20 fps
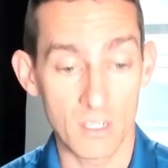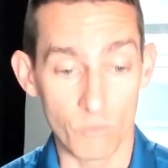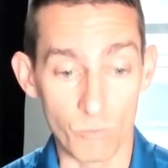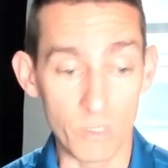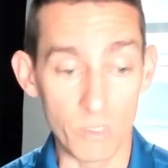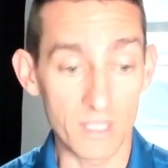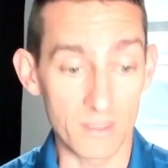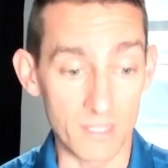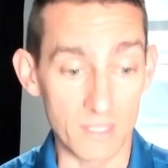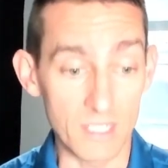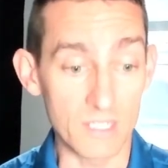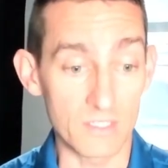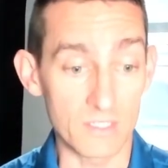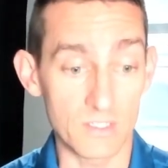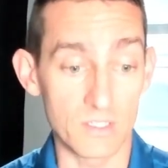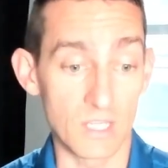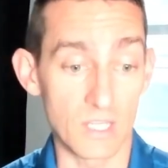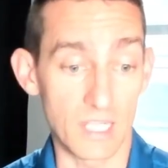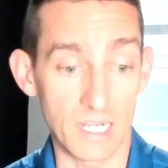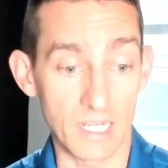With
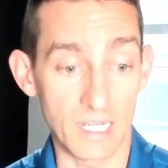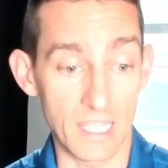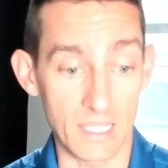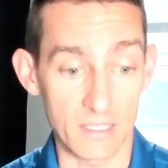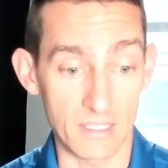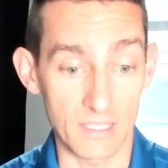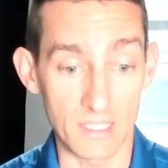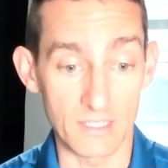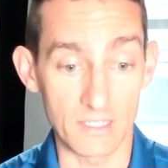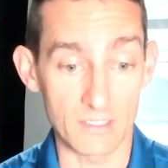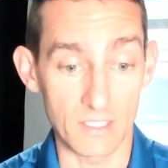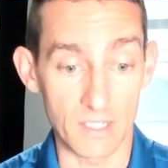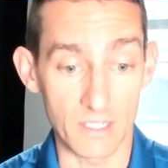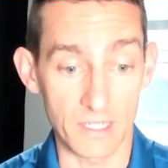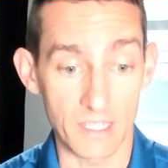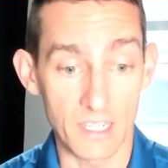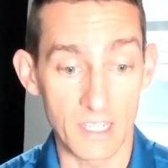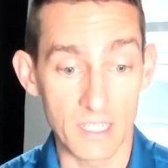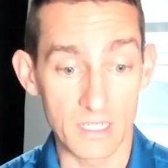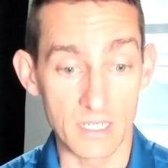this, you're going to get things
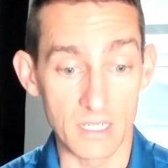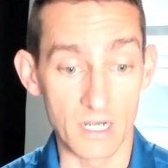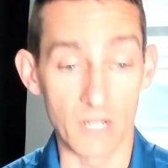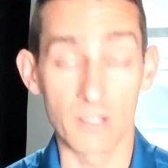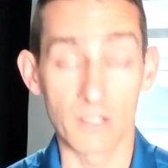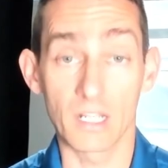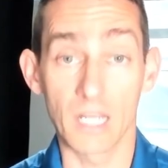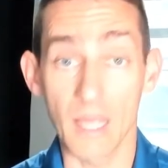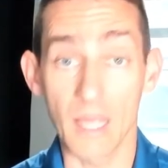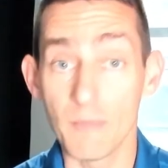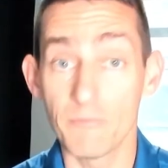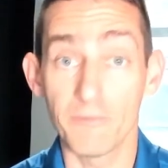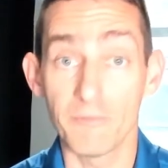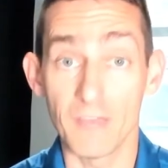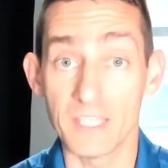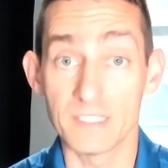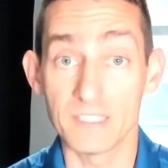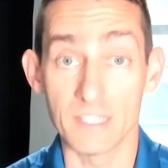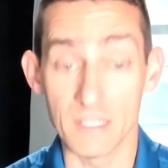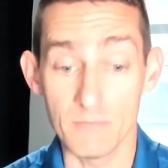like, you know, club
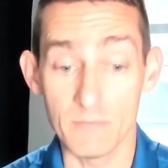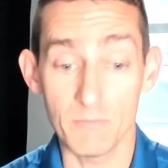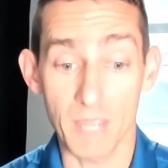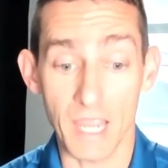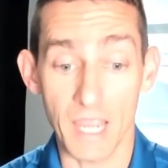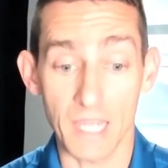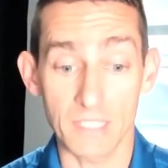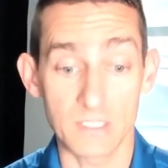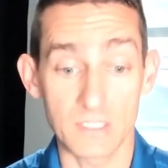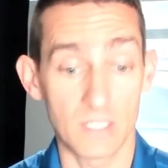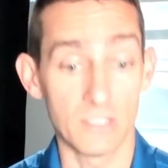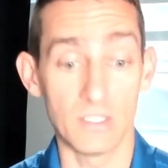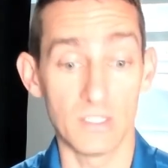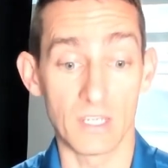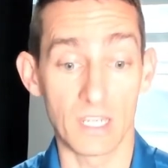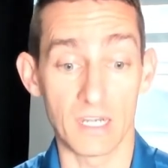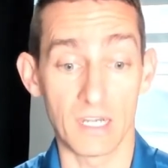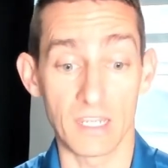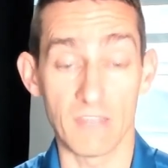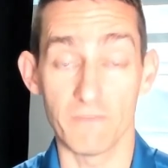face at impact,
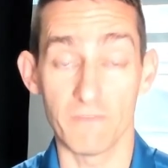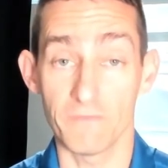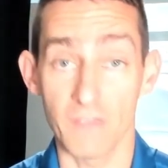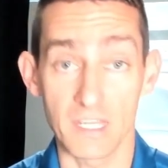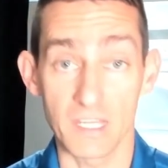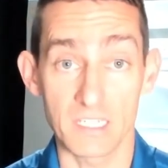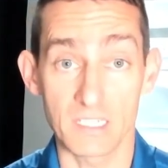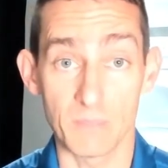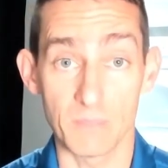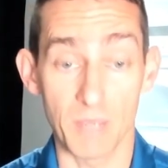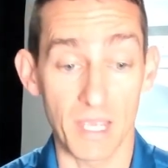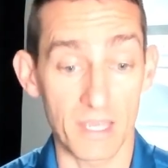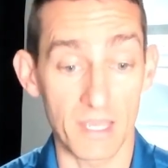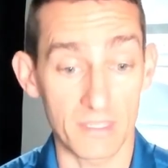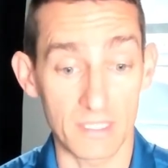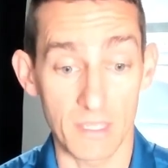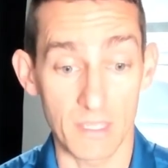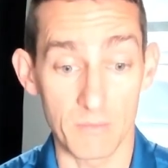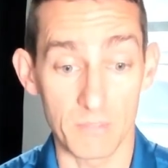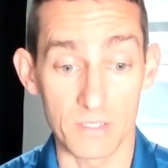you're going to get face to
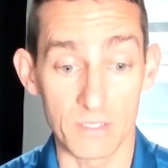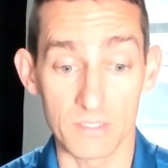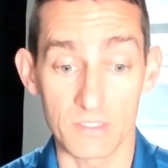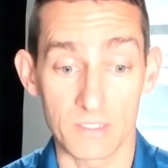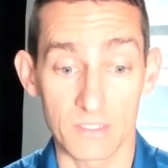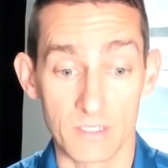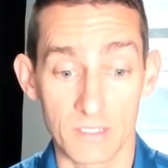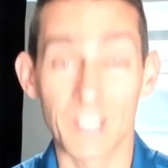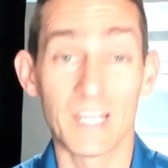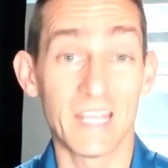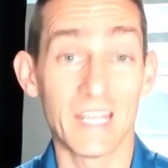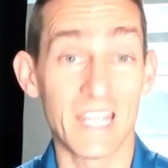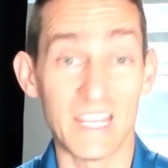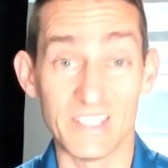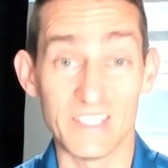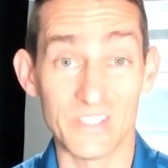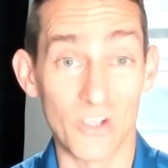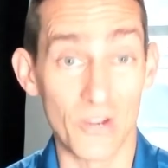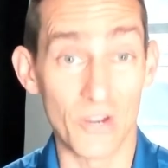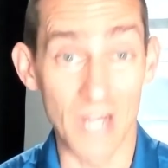path numbers, you're going to
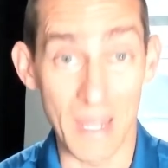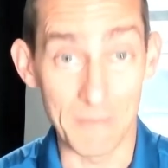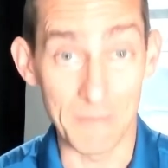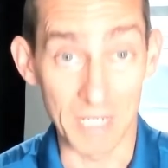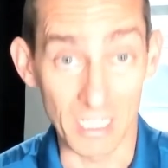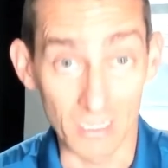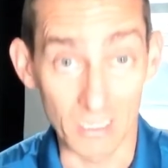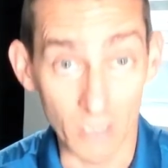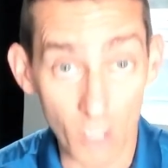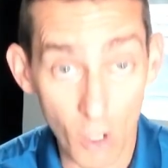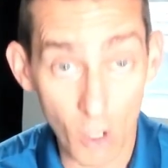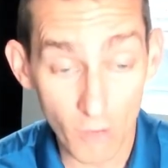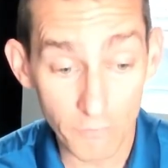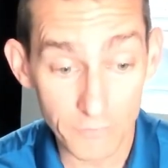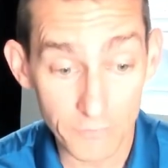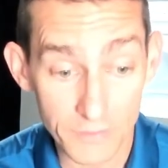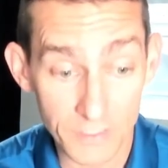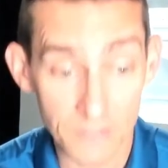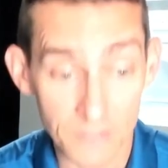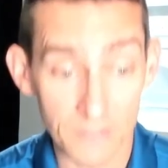get dynamic
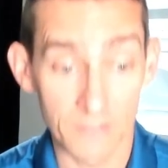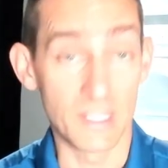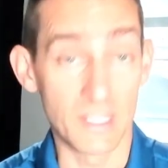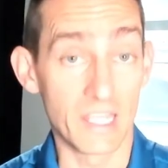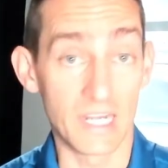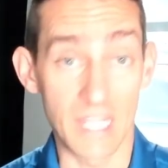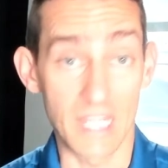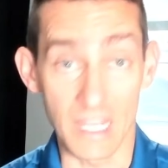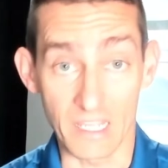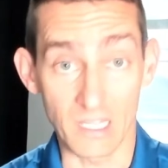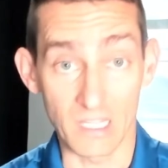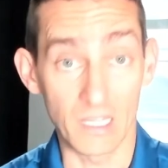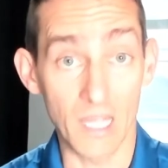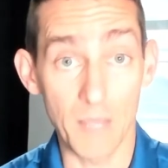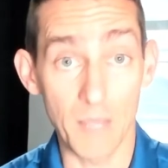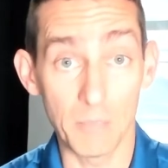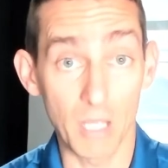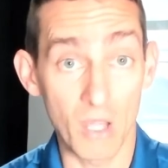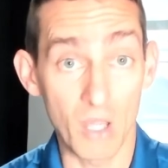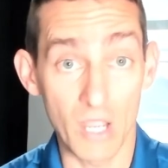loft, you're going to get
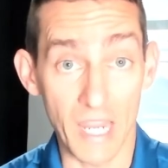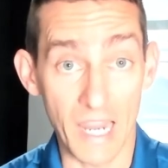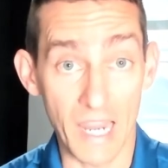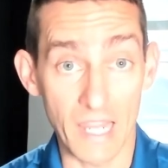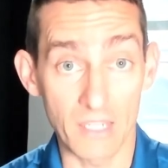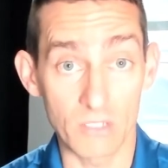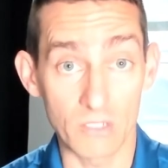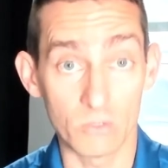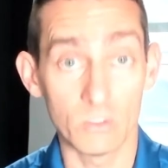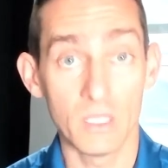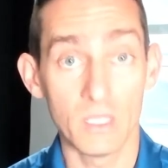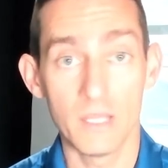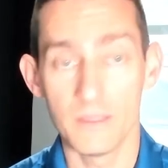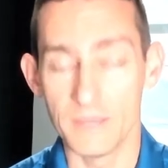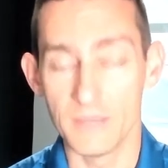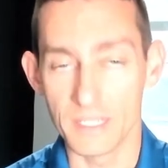club lie angle.